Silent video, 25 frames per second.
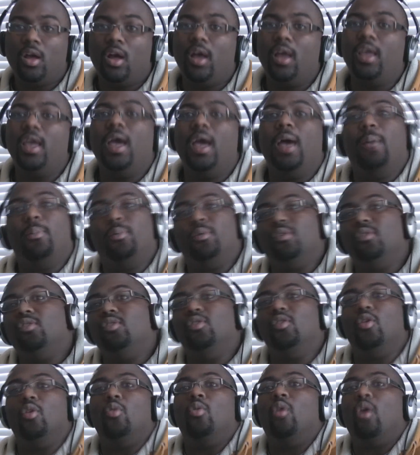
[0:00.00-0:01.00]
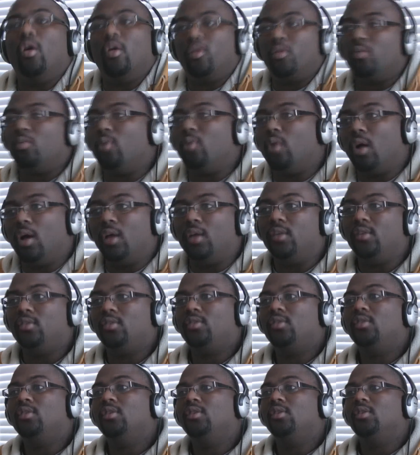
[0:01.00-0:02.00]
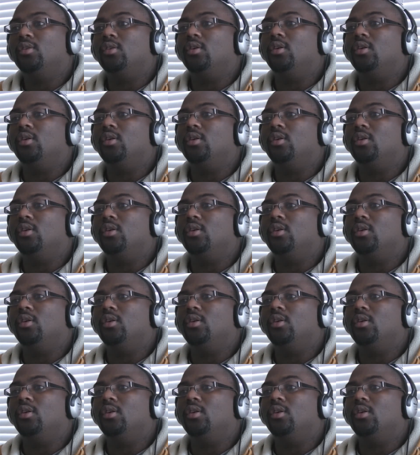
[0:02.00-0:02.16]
I happen to know otherwise.